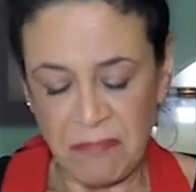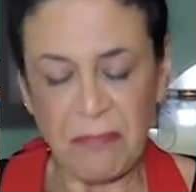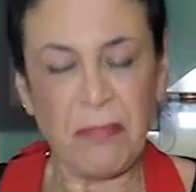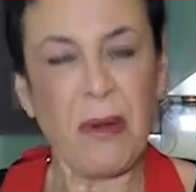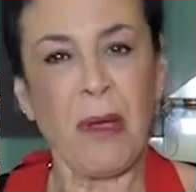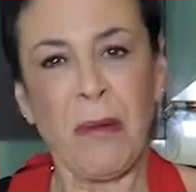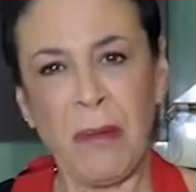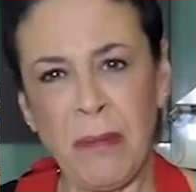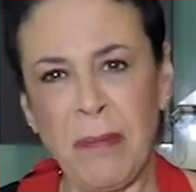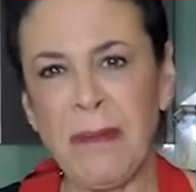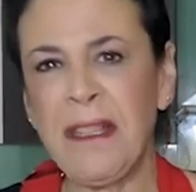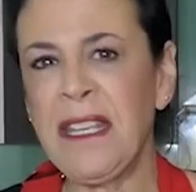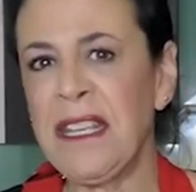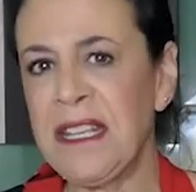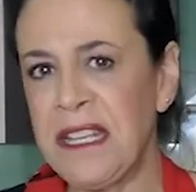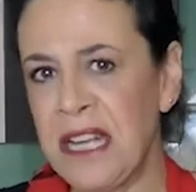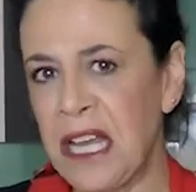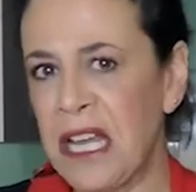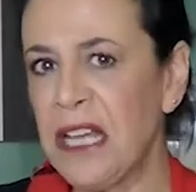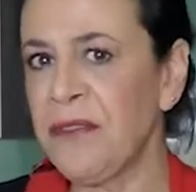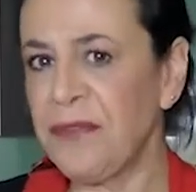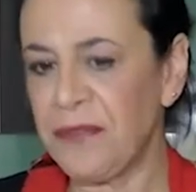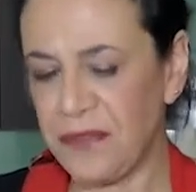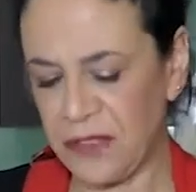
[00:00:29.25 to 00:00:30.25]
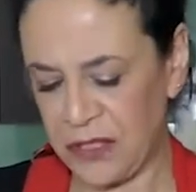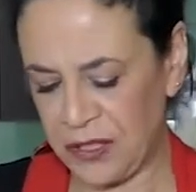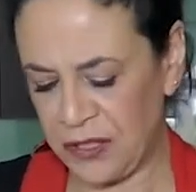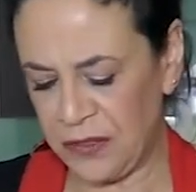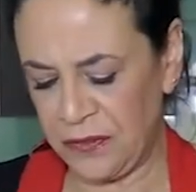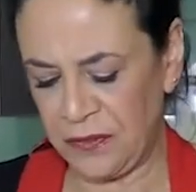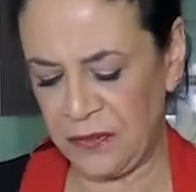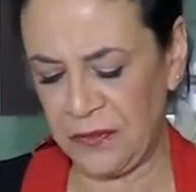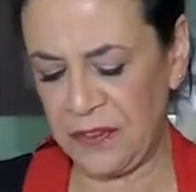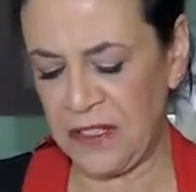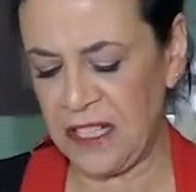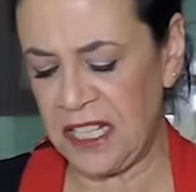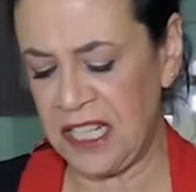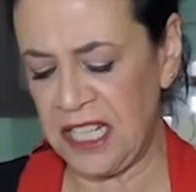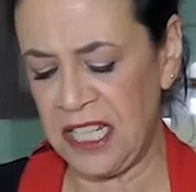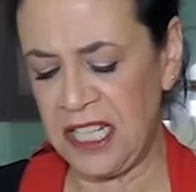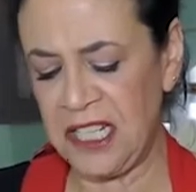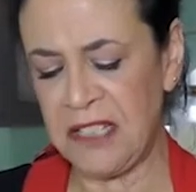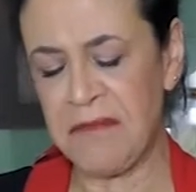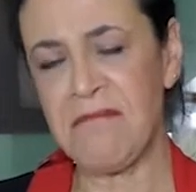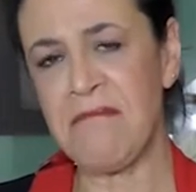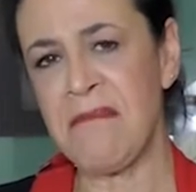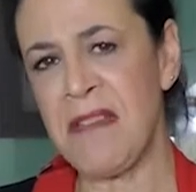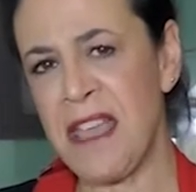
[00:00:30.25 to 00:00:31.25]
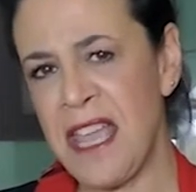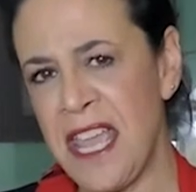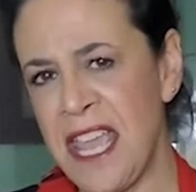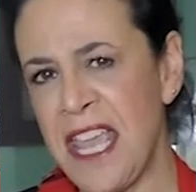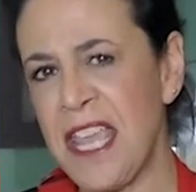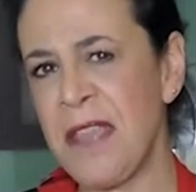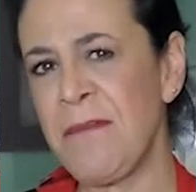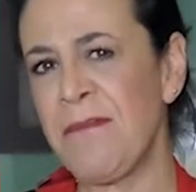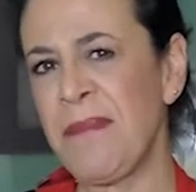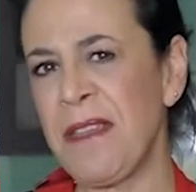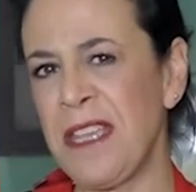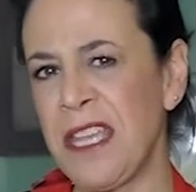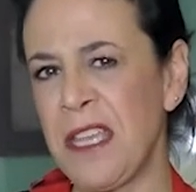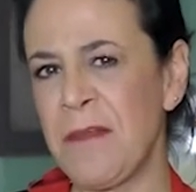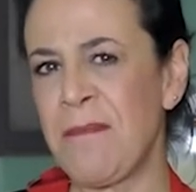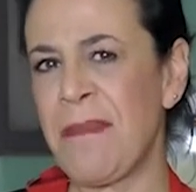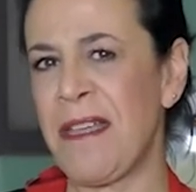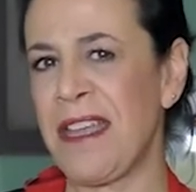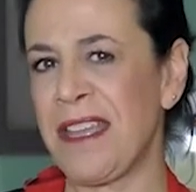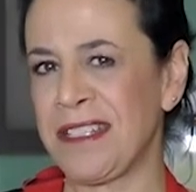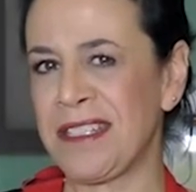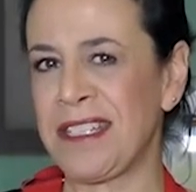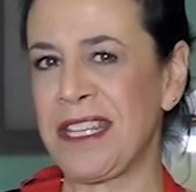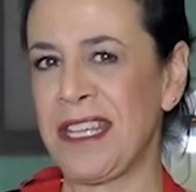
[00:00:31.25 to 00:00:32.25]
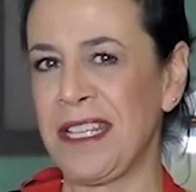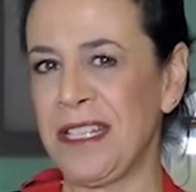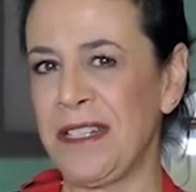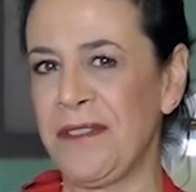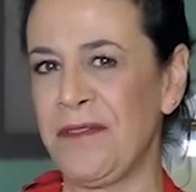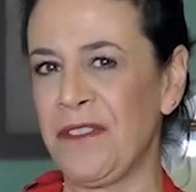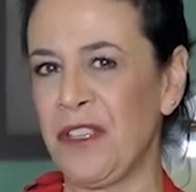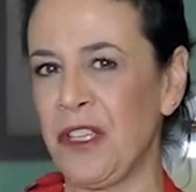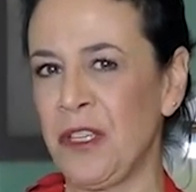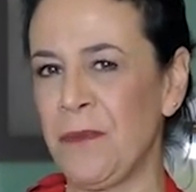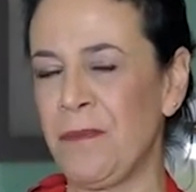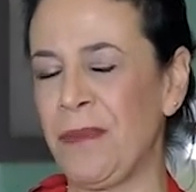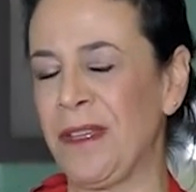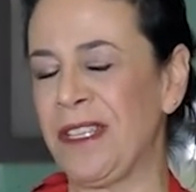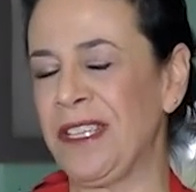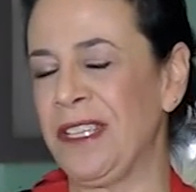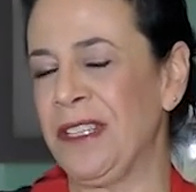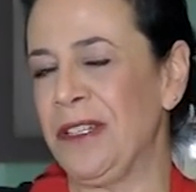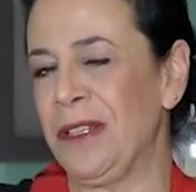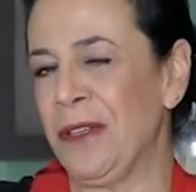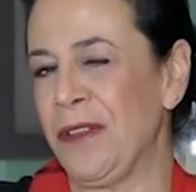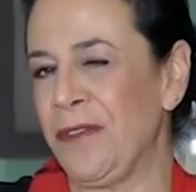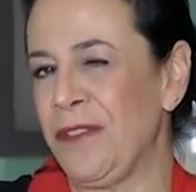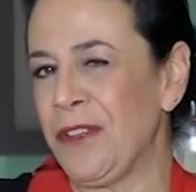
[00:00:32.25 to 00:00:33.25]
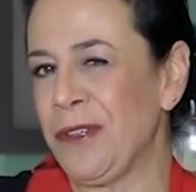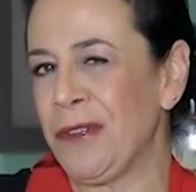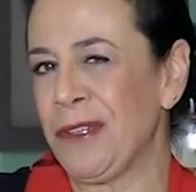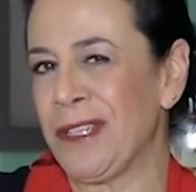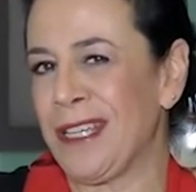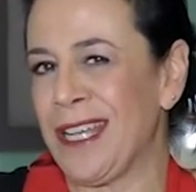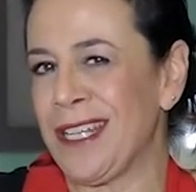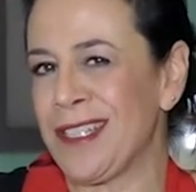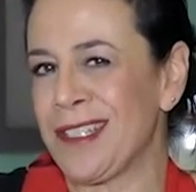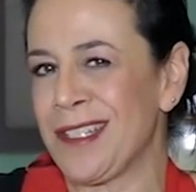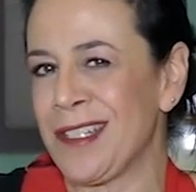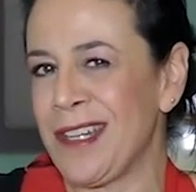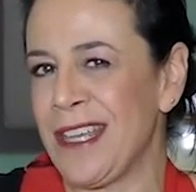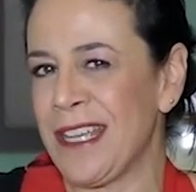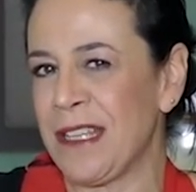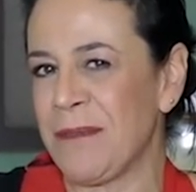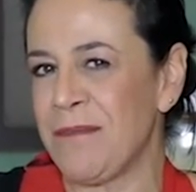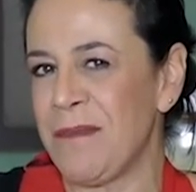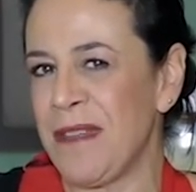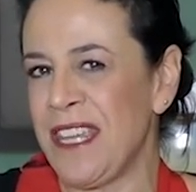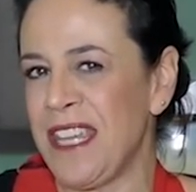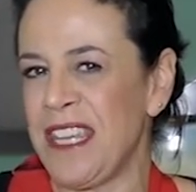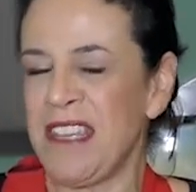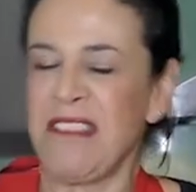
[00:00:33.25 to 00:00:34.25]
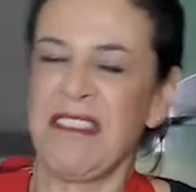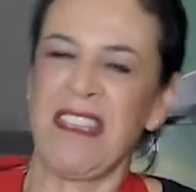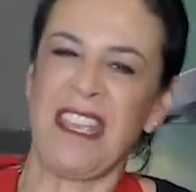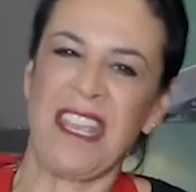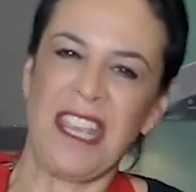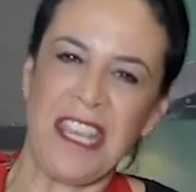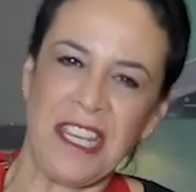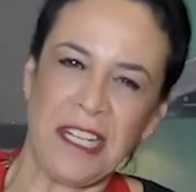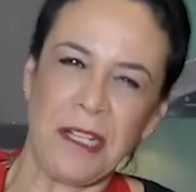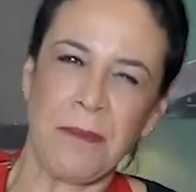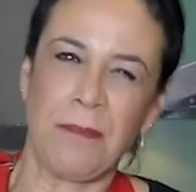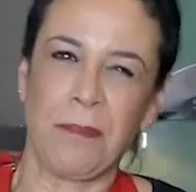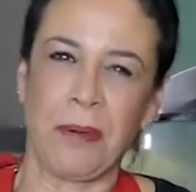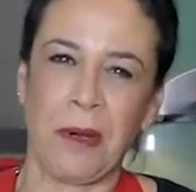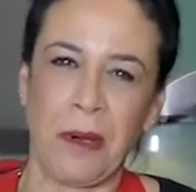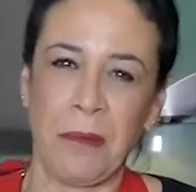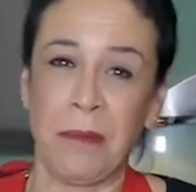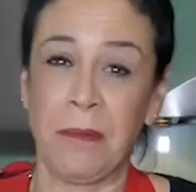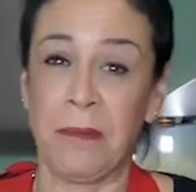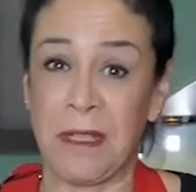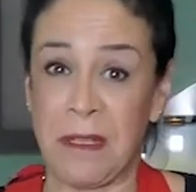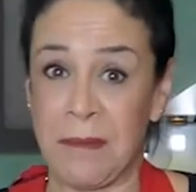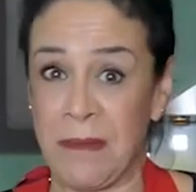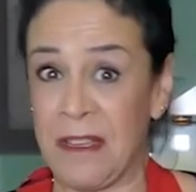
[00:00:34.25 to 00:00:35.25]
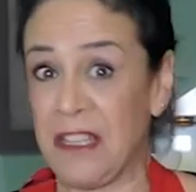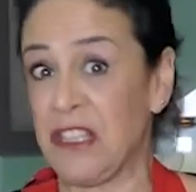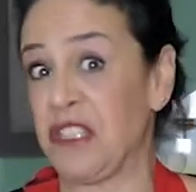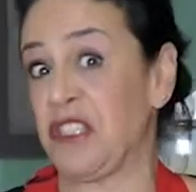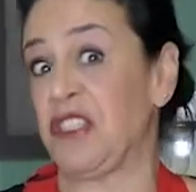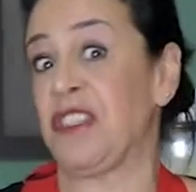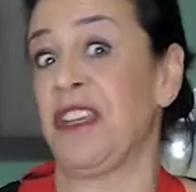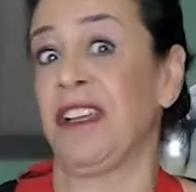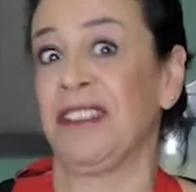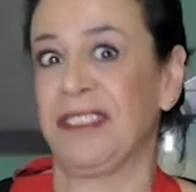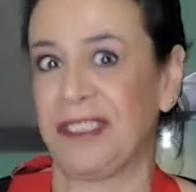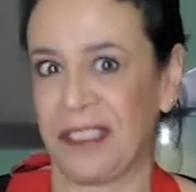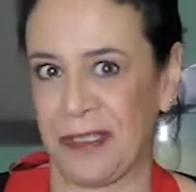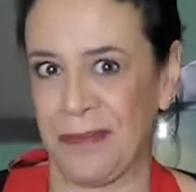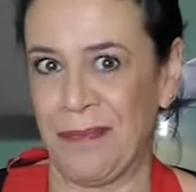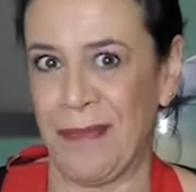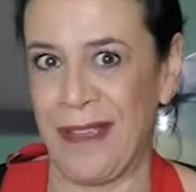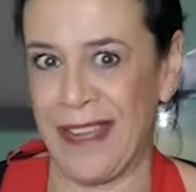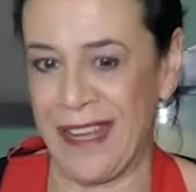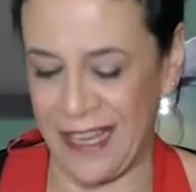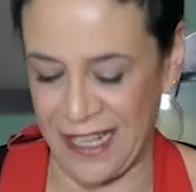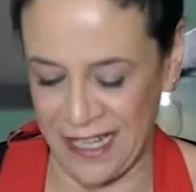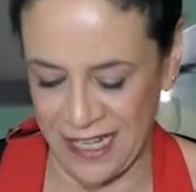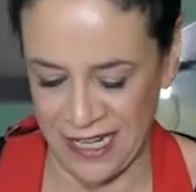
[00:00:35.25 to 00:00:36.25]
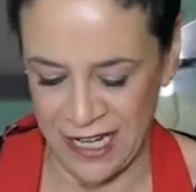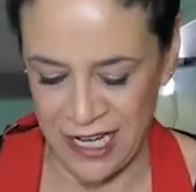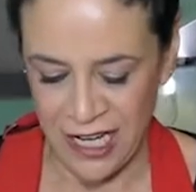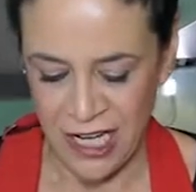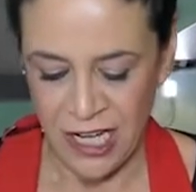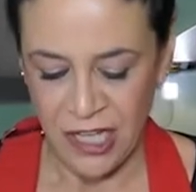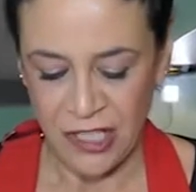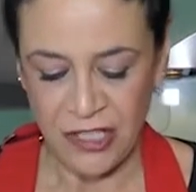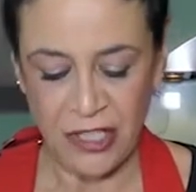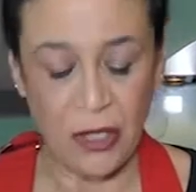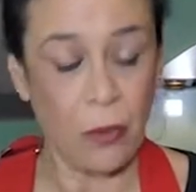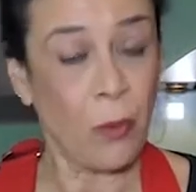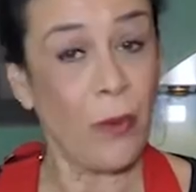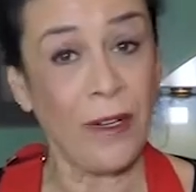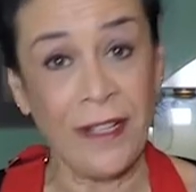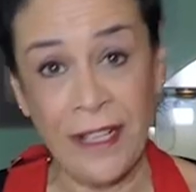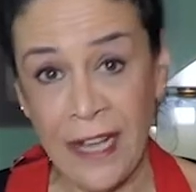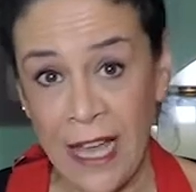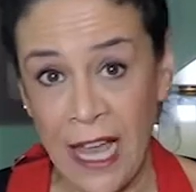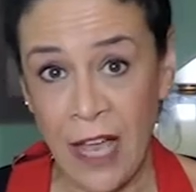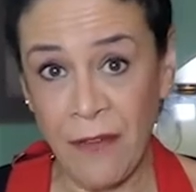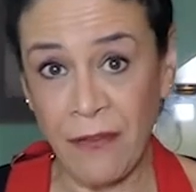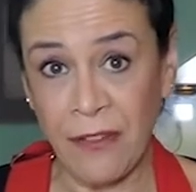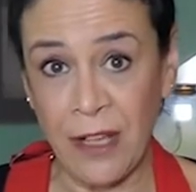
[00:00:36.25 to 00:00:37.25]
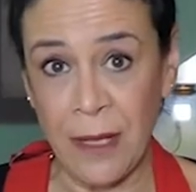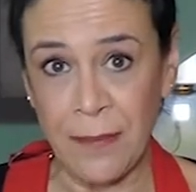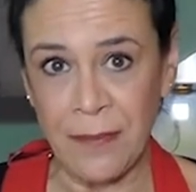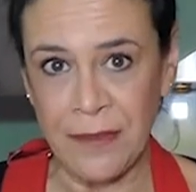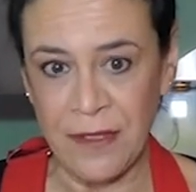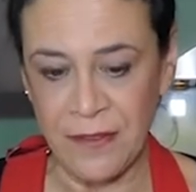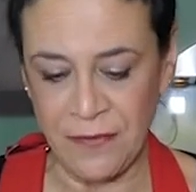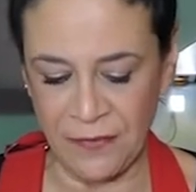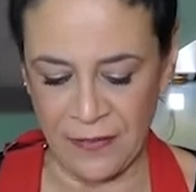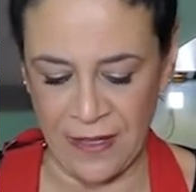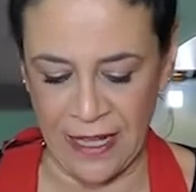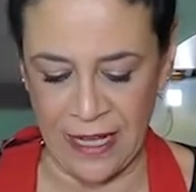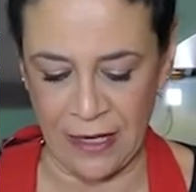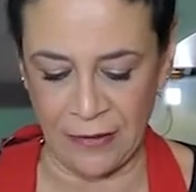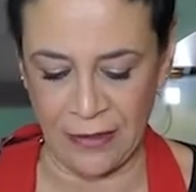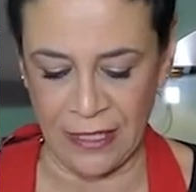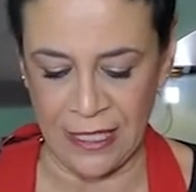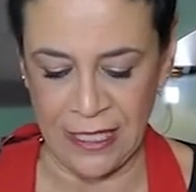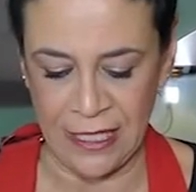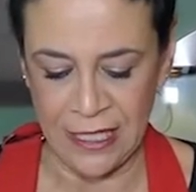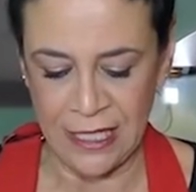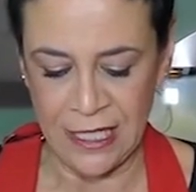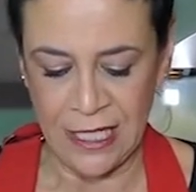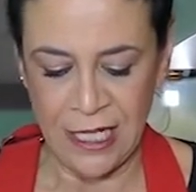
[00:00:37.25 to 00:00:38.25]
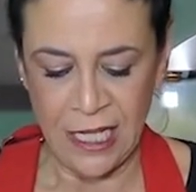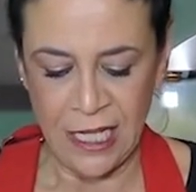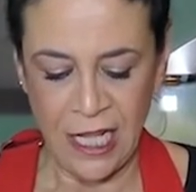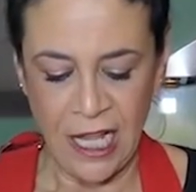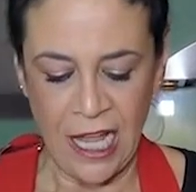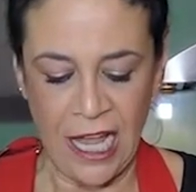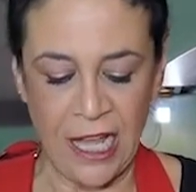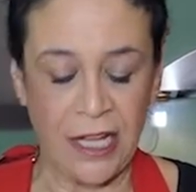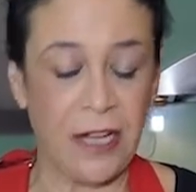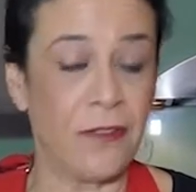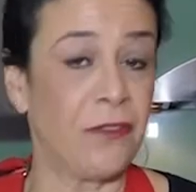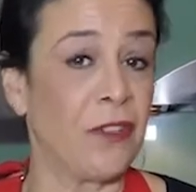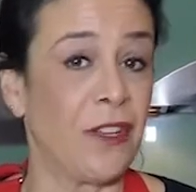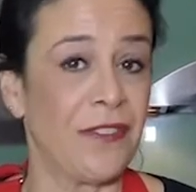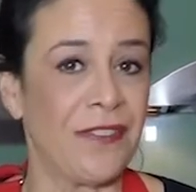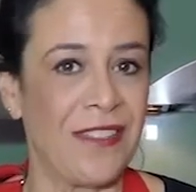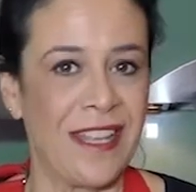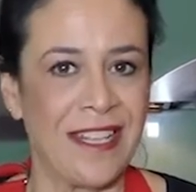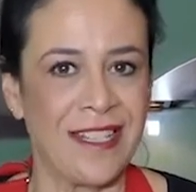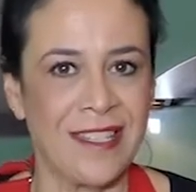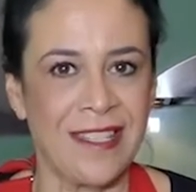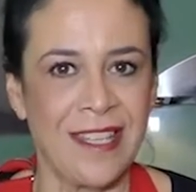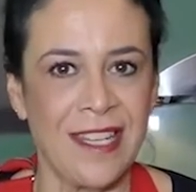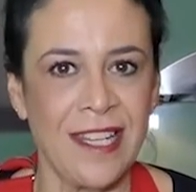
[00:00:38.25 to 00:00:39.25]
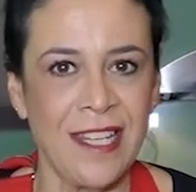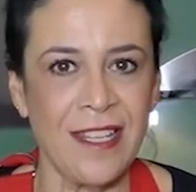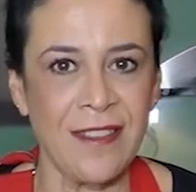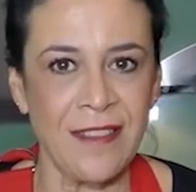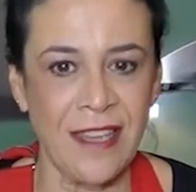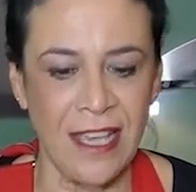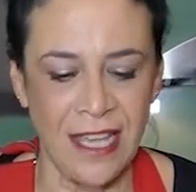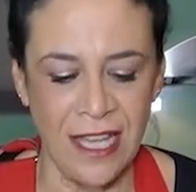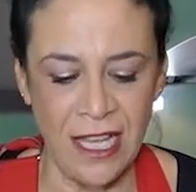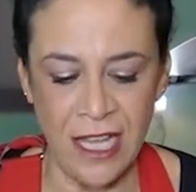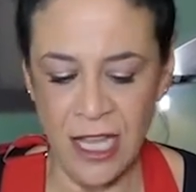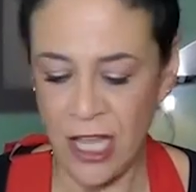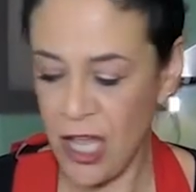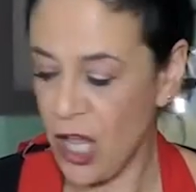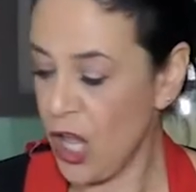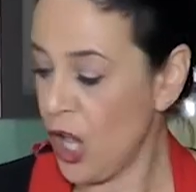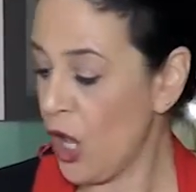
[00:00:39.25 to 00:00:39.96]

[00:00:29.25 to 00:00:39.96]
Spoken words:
Probably enough to feed maybe about 10 of you, but you know, if you're a guts like me, it'd probably be just me. So 1.5 cups of flour, and I've got that sitting there.